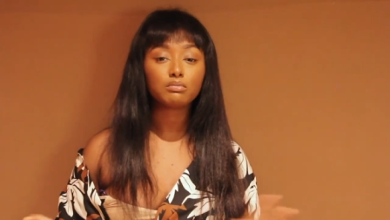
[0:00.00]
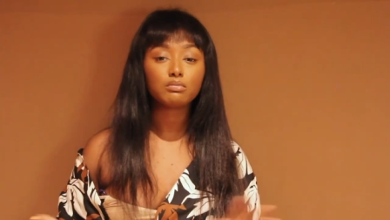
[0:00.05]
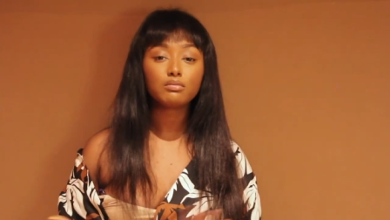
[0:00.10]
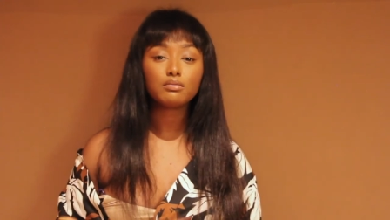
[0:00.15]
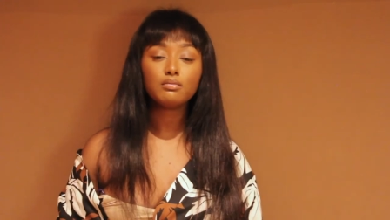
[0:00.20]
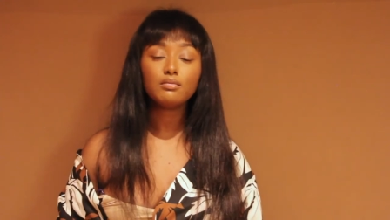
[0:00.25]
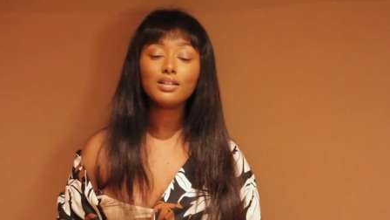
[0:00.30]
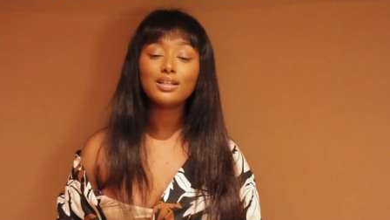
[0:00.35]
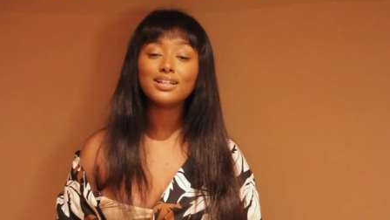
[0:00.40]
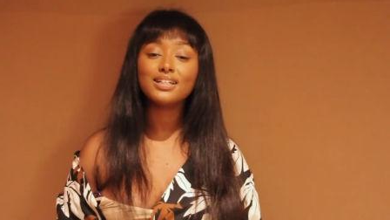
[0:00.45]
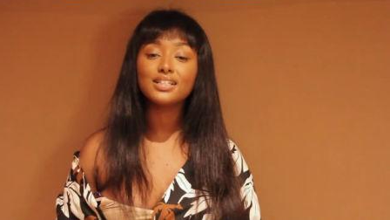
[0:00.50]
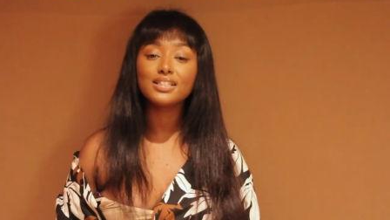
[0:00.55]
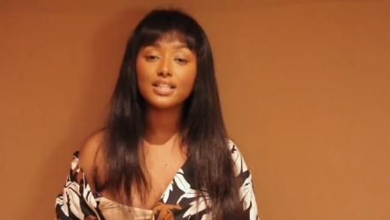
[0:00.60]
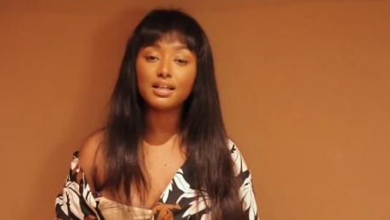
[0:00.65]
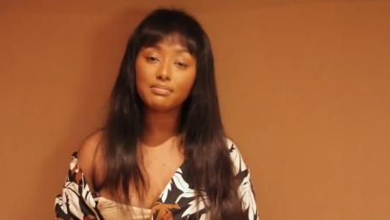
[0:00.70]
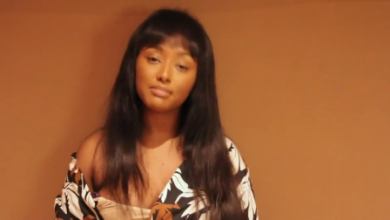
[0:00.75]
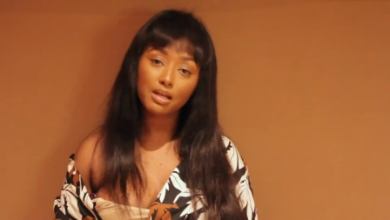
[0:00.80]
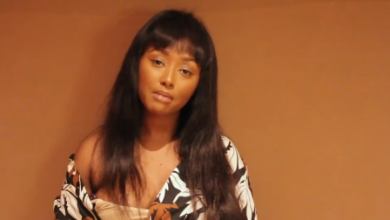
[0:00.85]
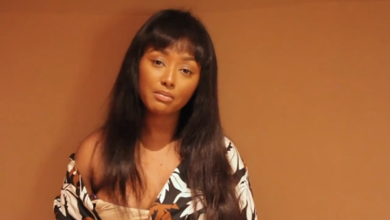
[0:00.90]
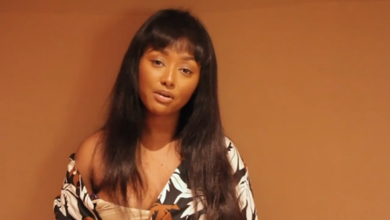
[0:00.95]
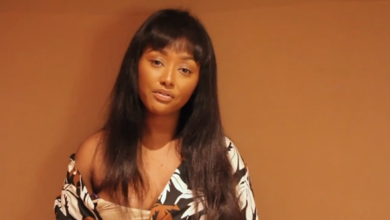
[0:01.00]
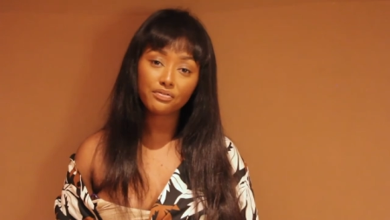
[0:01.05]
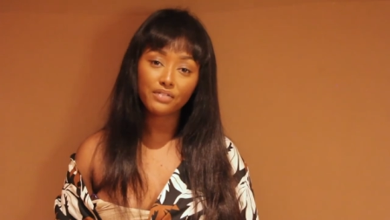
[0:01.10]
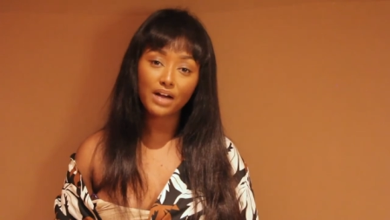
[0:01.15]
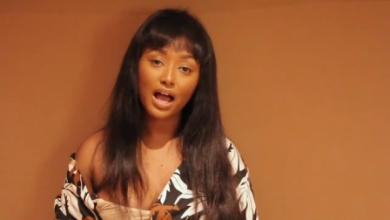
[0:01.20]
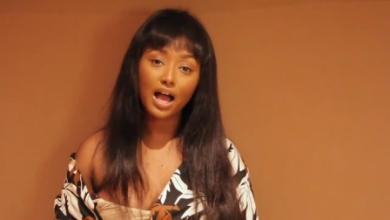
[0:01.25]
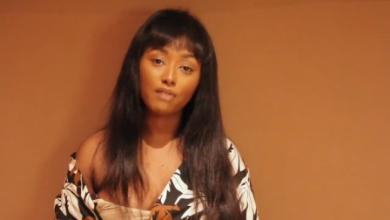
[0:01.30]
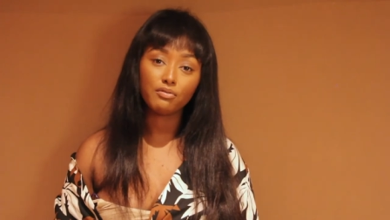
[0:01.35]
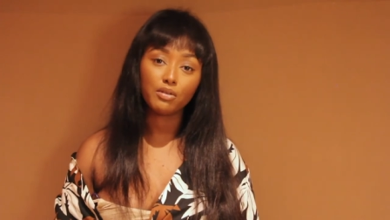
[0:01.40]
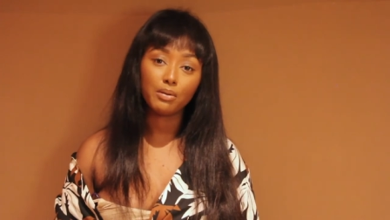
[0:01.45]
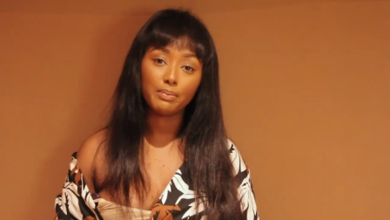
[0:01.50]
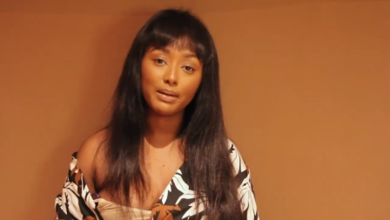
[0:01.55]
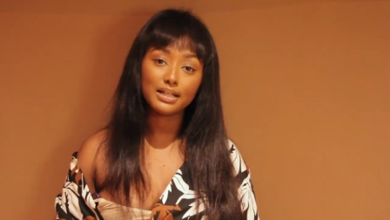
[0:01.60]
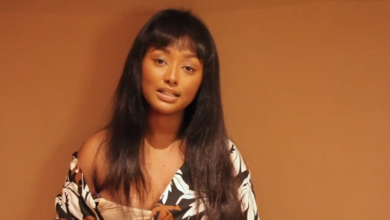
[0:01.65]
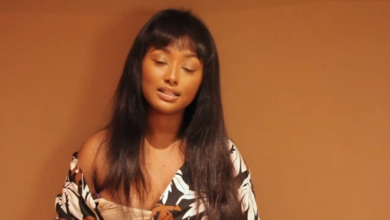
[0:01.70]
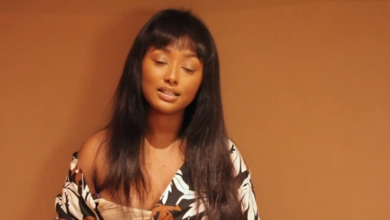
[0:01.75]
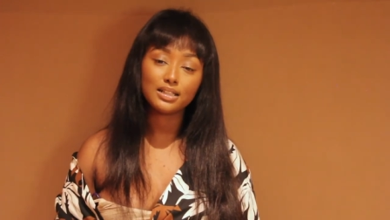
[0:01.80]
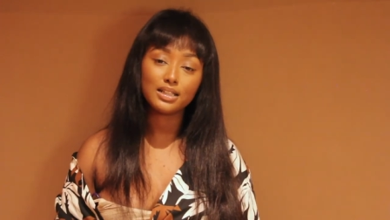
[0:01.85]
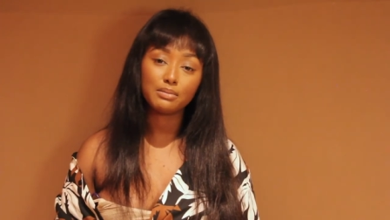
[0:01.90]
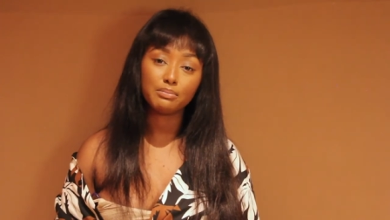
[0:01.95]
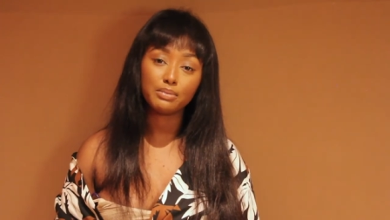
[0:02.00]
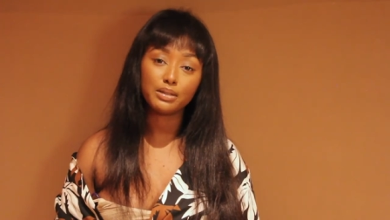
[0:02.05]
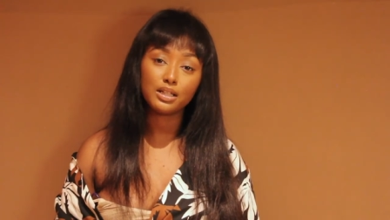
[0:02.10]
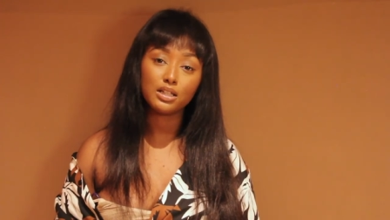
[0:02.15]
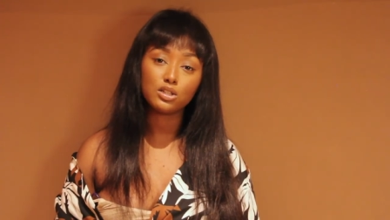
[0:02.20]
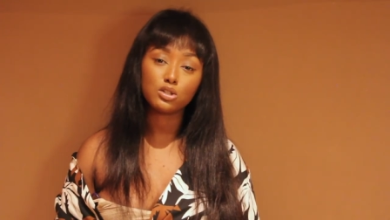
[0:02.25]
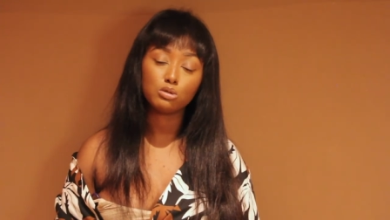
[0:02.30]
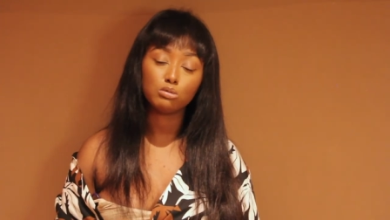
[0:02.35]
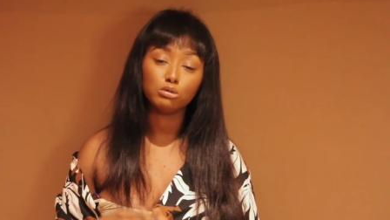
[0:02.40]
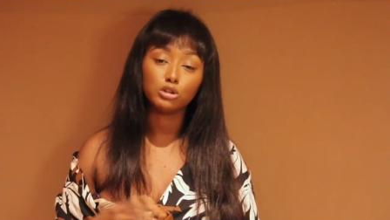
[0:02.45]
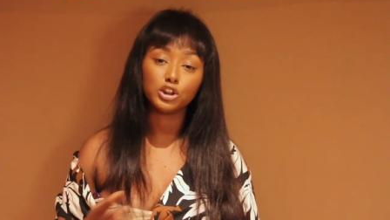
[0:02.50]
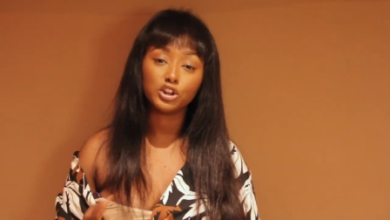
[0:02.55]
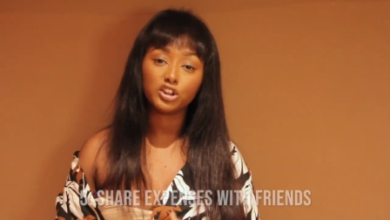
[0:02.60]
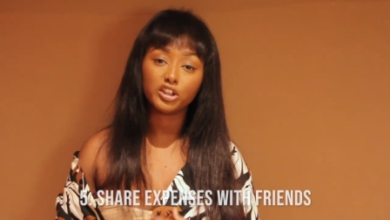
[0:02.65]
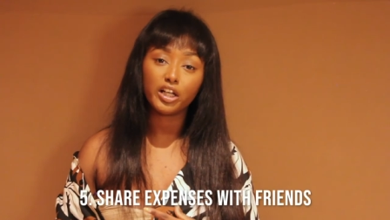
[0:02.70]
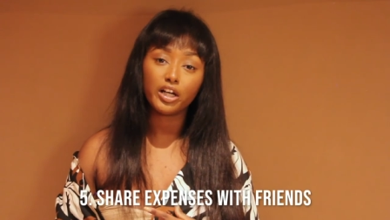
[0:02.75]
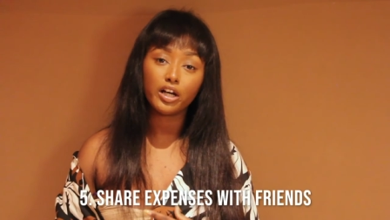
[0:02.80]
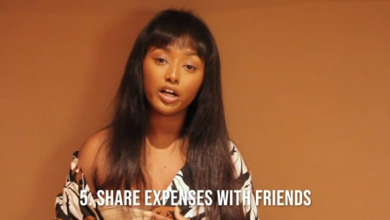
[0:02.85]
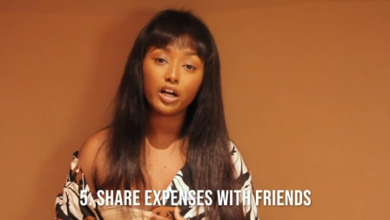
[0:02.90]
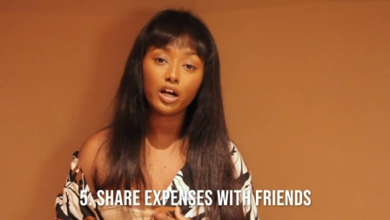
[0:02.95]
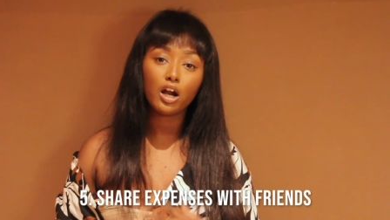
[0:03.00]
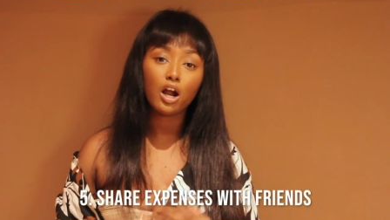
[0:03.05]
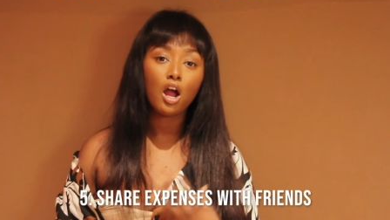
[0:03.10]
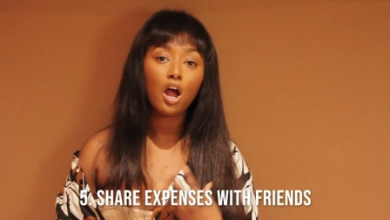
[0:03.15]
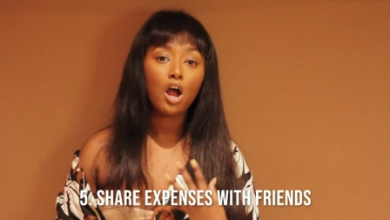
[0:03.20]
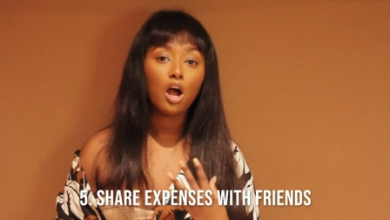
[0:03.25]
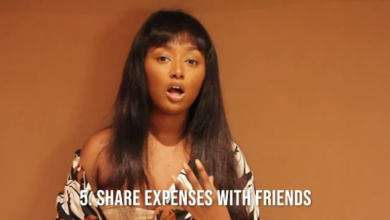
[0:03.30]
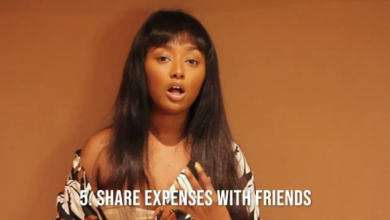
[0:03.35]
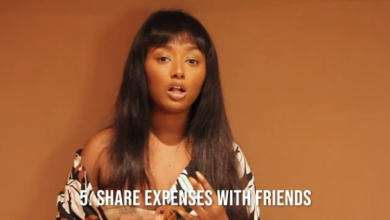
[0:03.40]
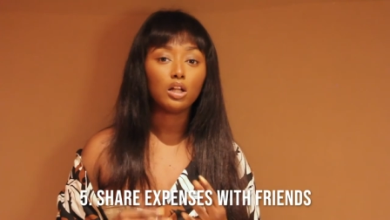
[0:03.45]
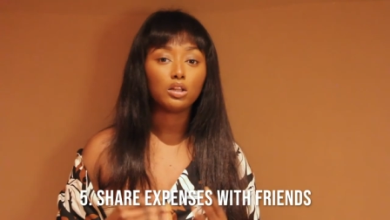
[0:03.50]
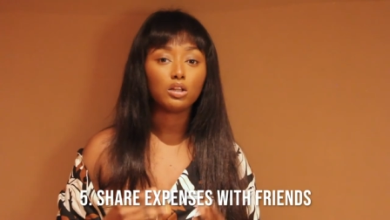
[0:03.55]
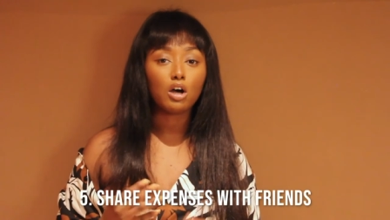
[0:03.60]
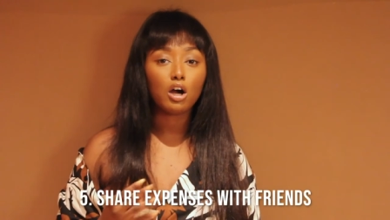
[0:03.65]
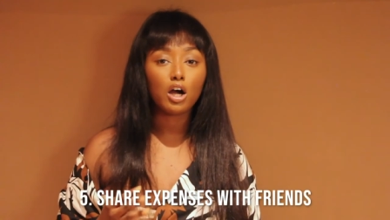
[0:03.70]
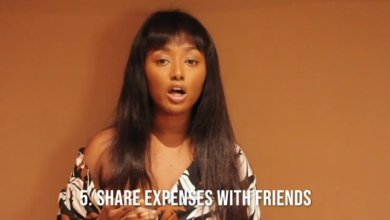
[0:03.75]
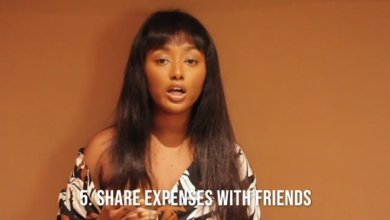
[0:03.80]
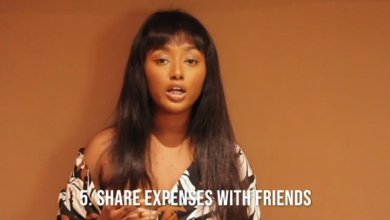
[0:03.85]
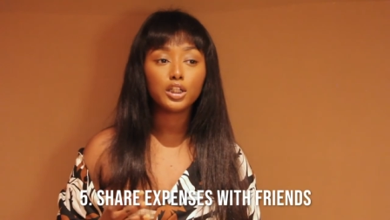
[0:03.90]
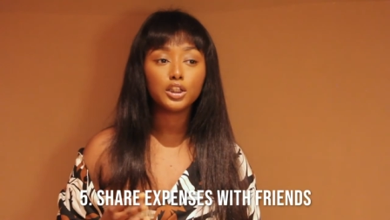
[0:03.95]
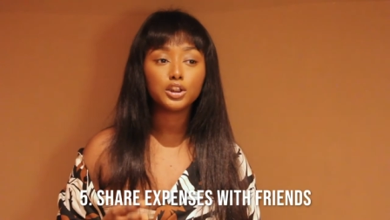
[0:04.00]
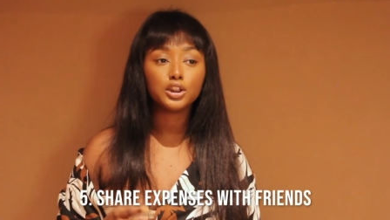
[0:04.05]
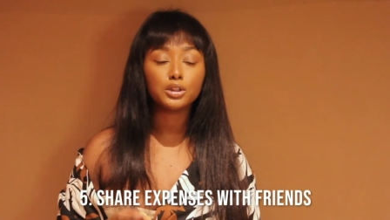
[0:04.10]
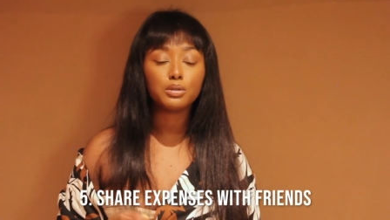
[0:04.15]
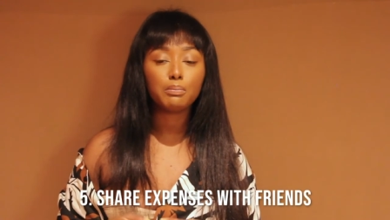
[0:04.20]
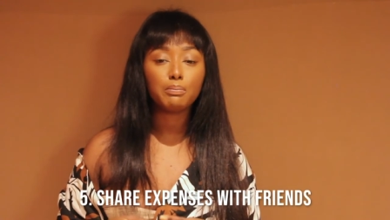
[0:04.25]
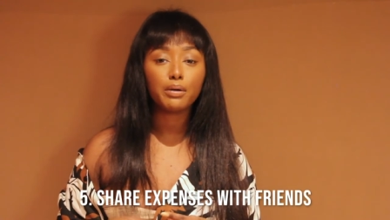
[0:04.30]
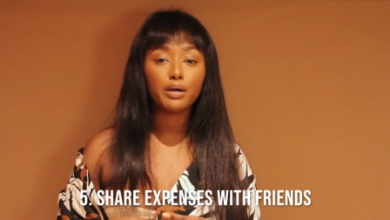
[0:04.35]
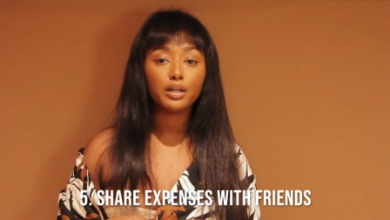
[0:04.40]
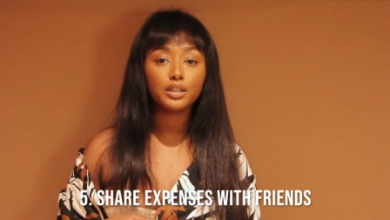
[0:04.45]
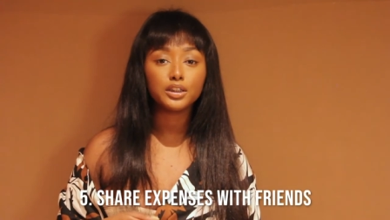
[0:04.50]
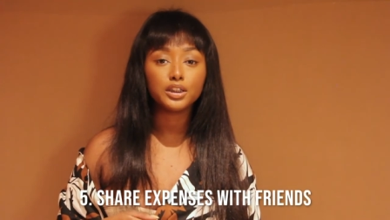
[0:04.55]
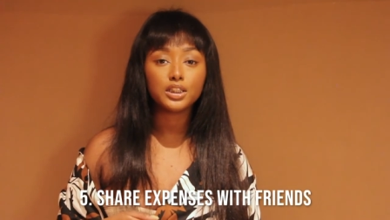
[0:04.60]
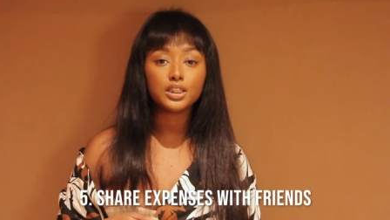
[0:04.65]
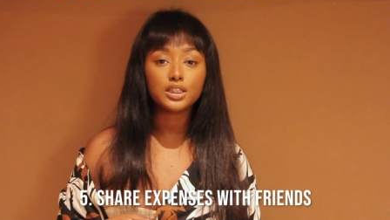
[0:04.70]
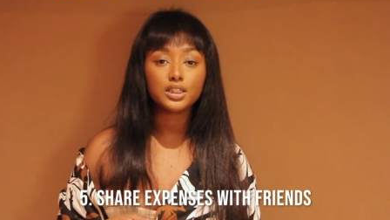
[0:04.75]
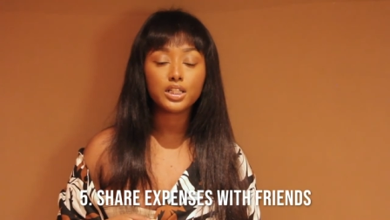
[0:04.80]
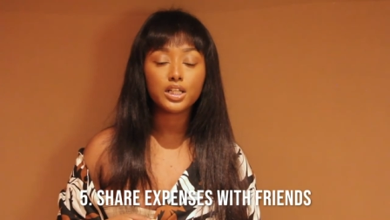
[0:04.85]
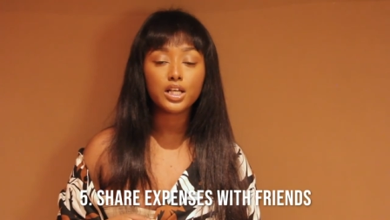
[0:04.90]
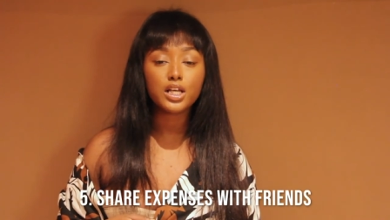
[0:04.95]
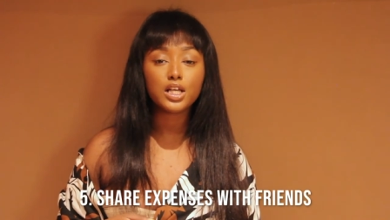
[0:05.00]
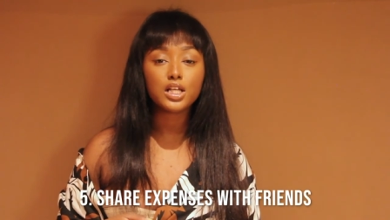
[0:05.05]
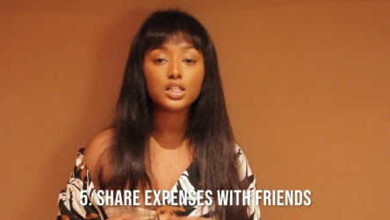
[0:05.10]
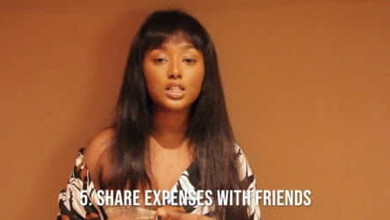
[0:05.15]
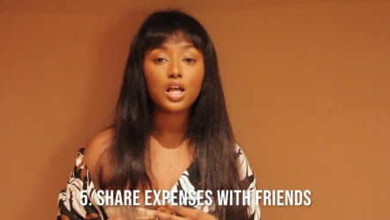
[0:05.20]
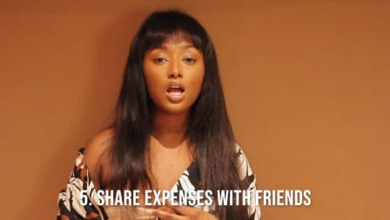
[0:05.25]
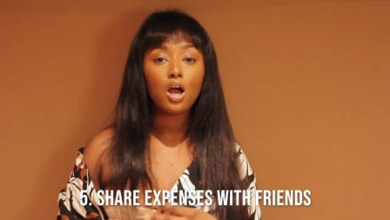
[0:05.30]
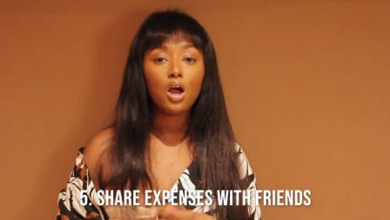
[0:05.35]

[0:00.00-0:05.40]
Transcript: Tip number five will basically be to share large purchases